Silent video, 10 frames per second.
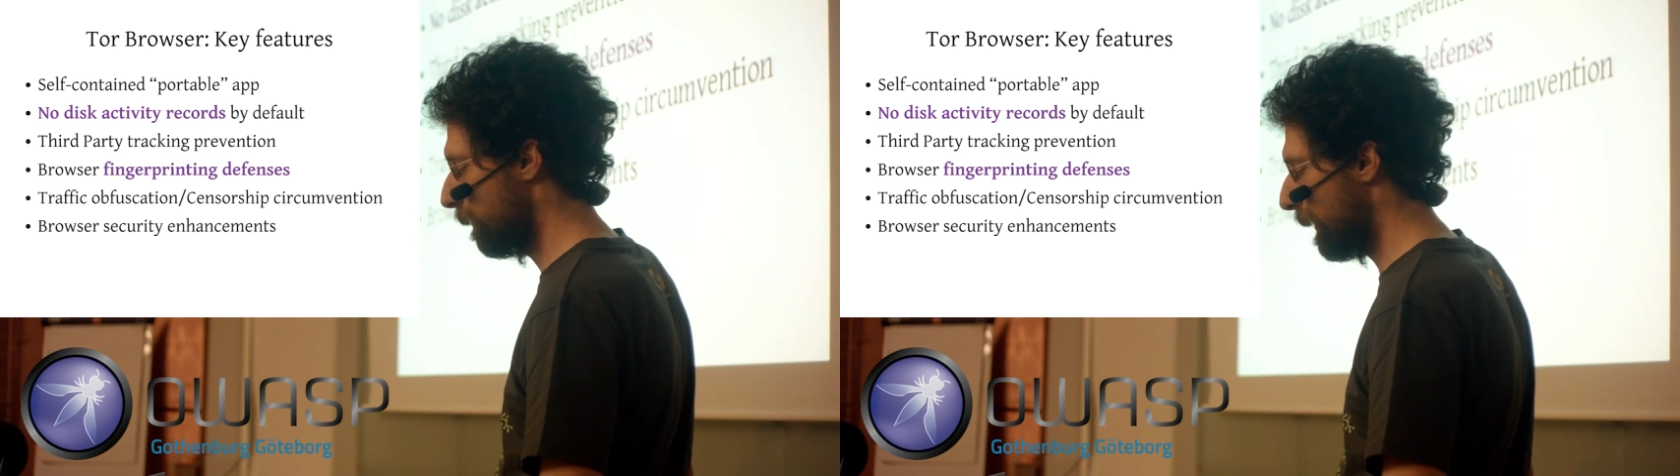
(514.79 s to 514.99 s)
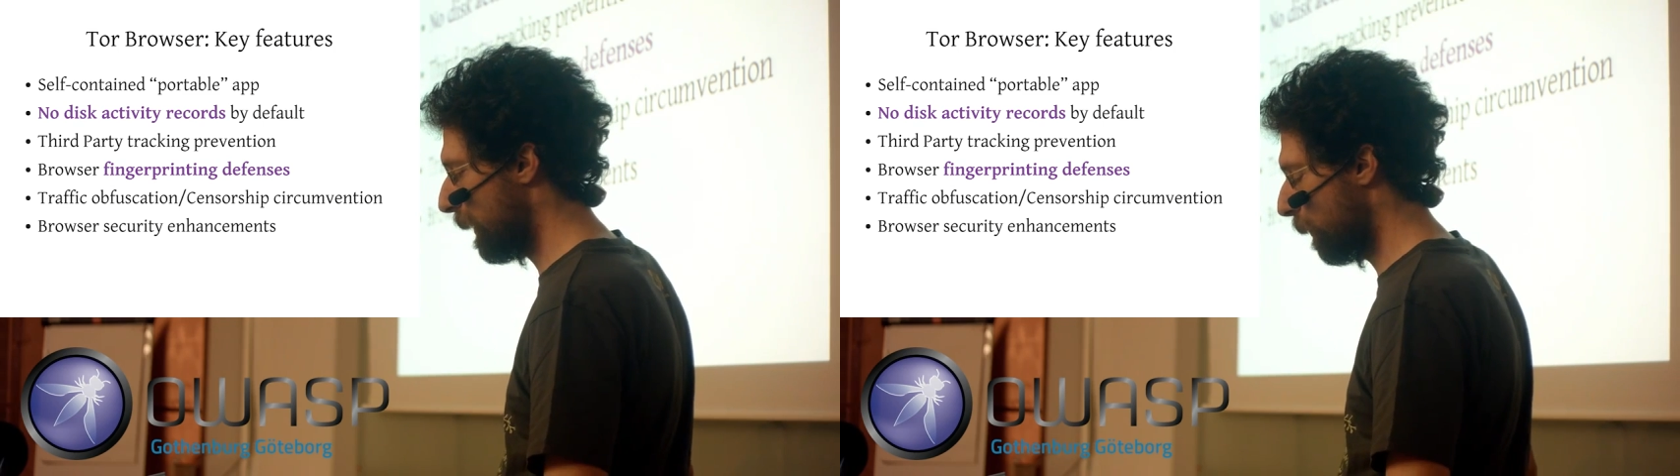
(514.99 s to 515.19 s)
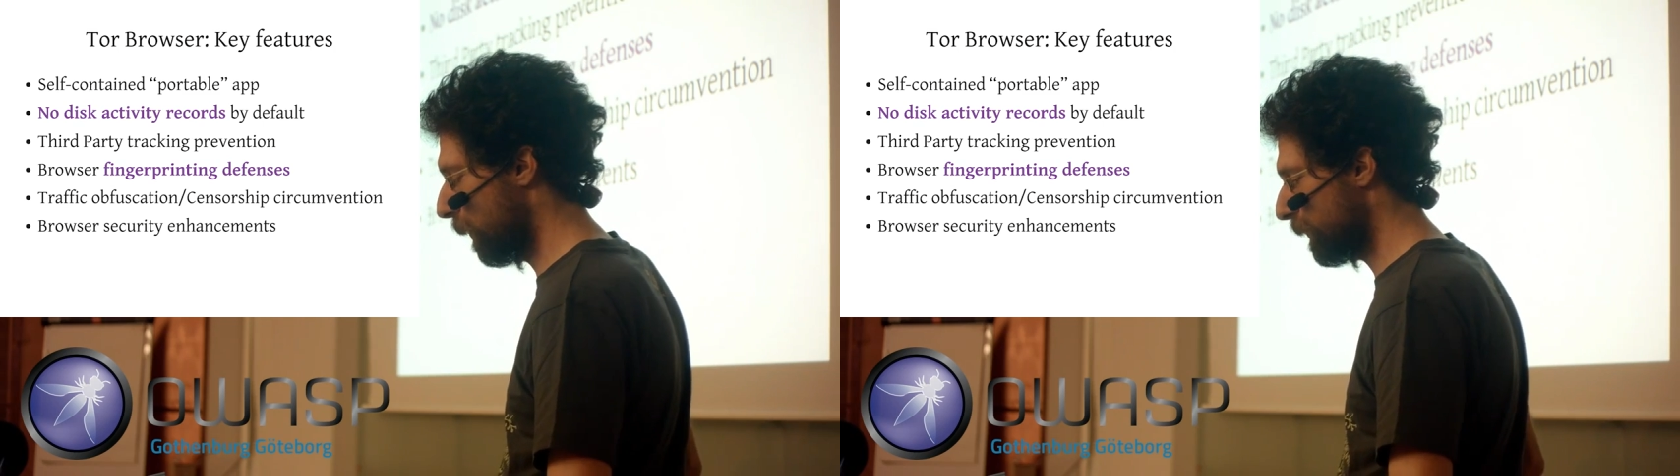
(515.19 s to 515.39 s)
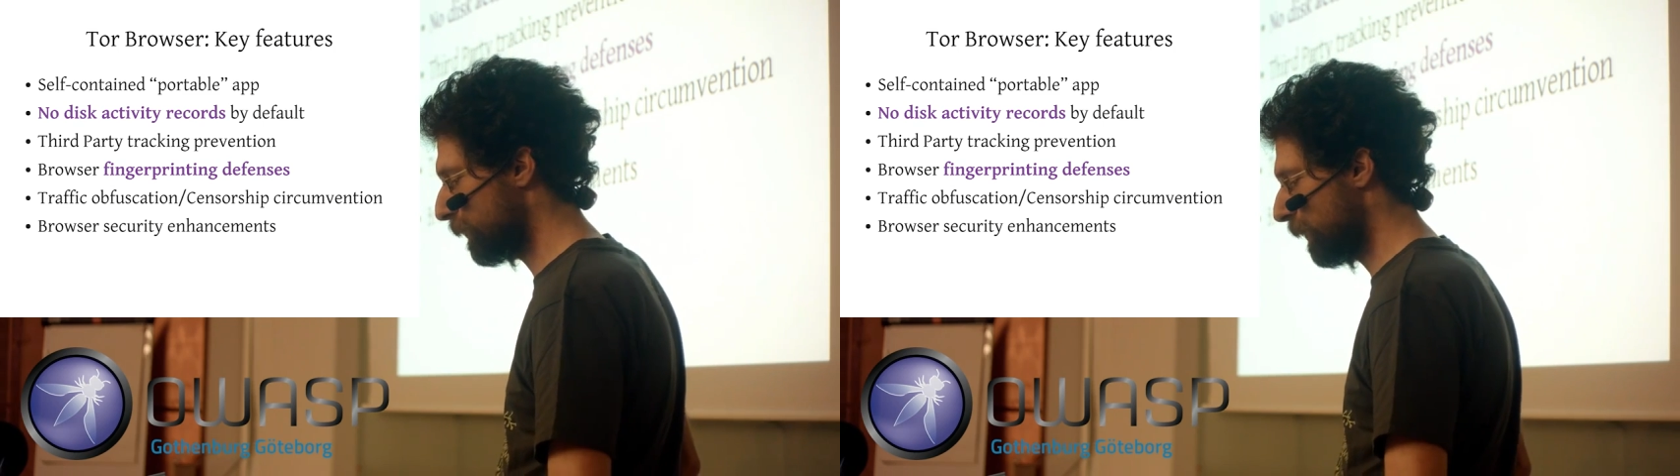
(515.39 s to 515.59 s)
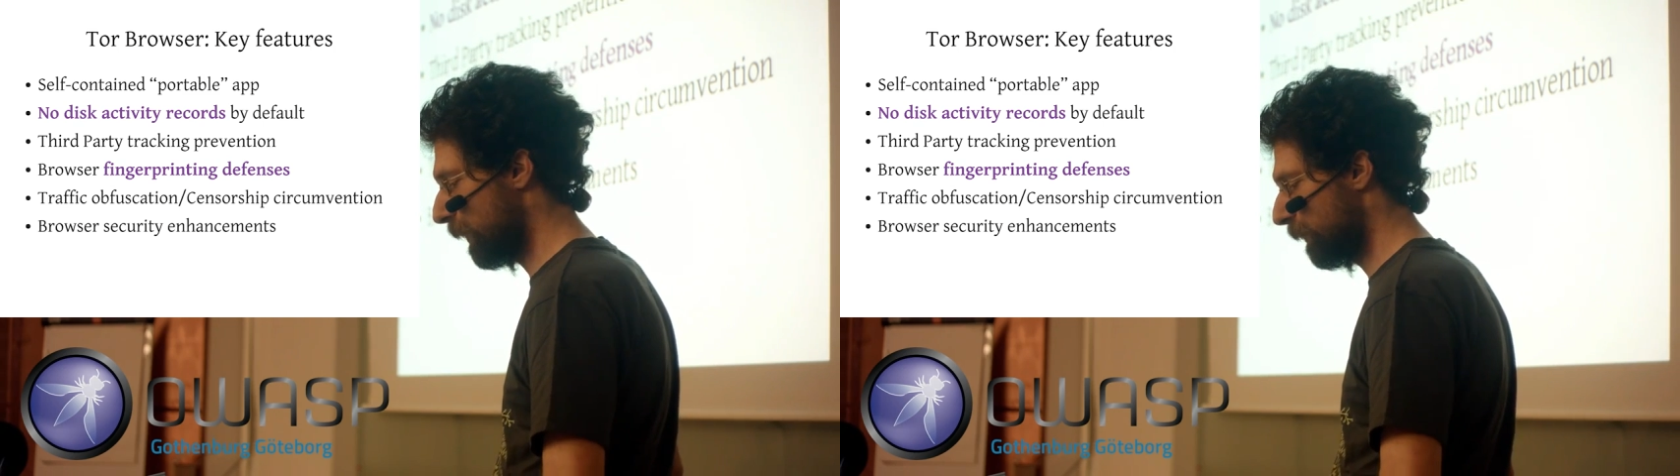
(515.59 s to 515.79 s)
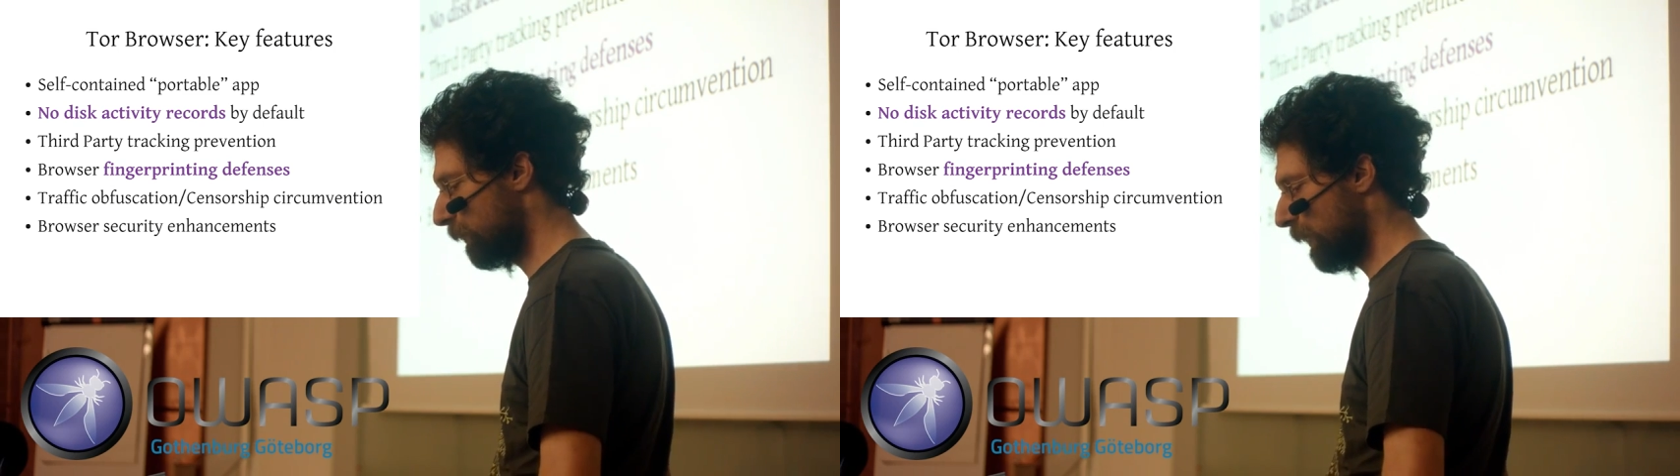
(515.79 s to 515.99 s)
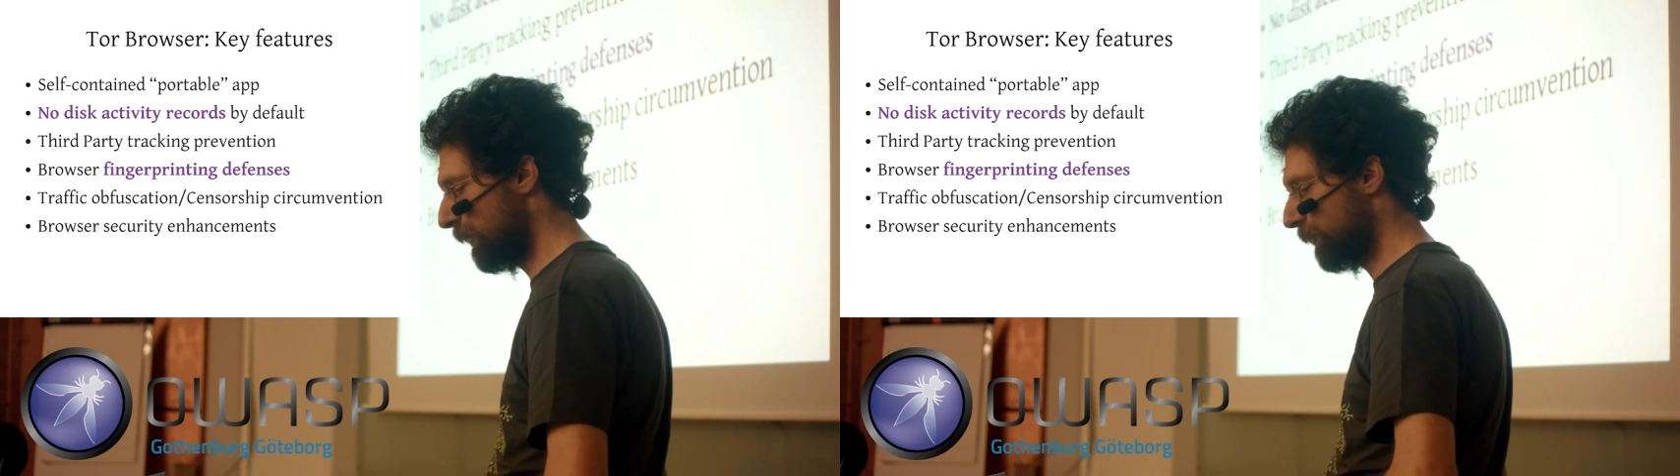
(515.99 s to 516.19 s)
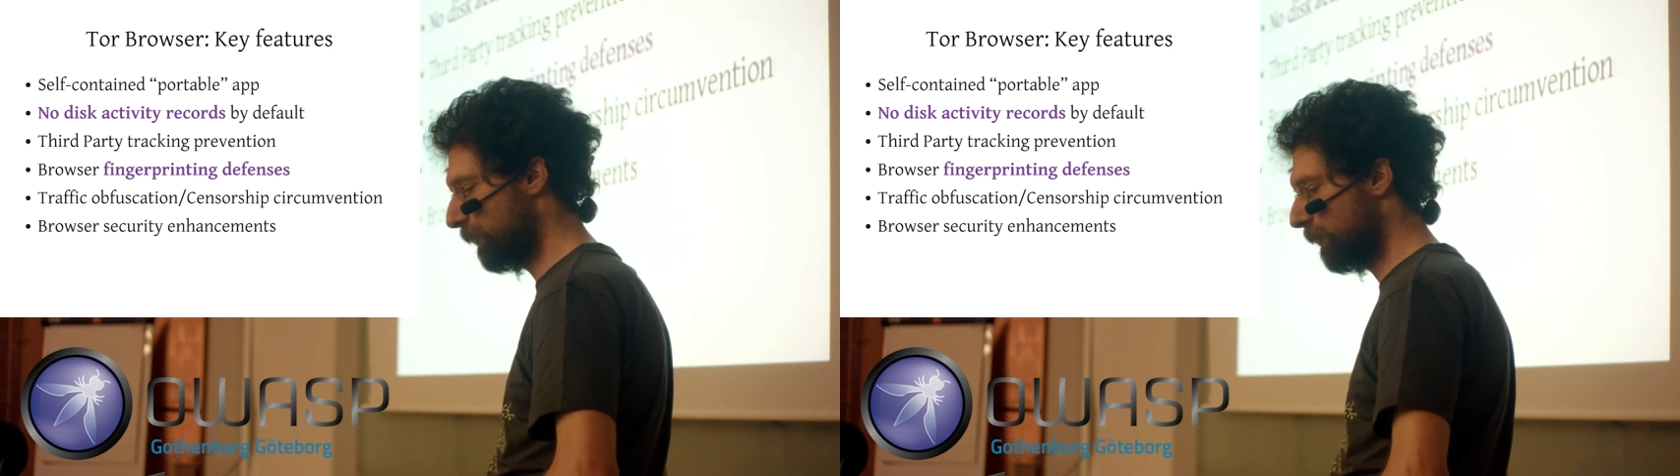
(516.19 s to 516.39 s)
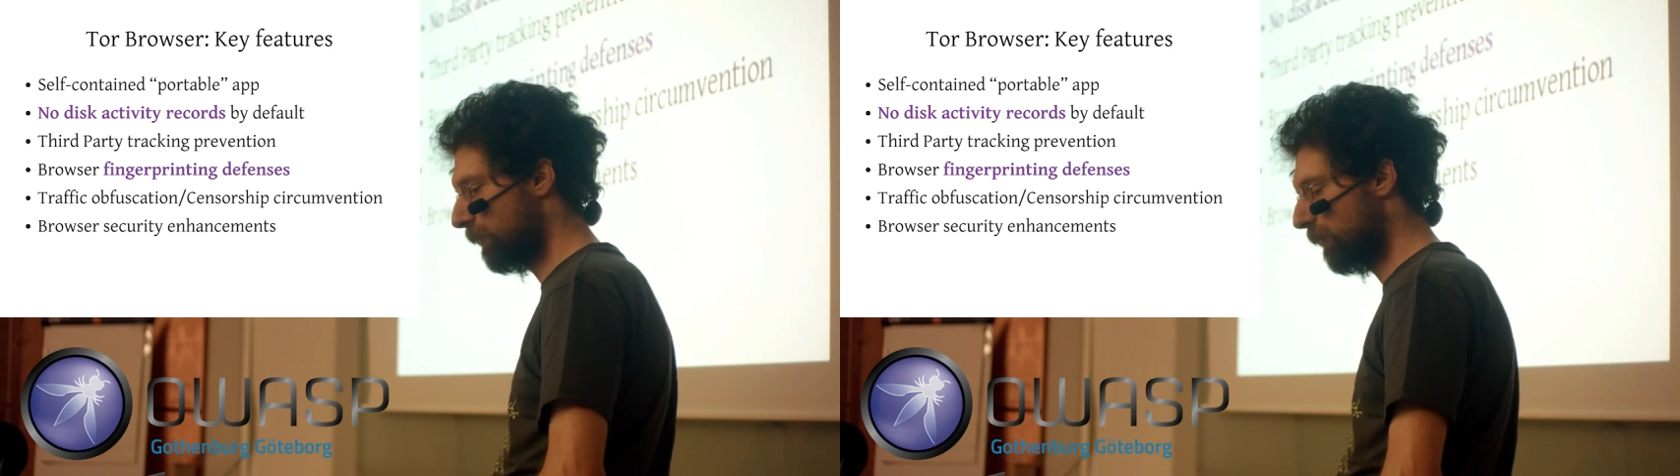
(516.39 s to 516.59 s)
firewalls and other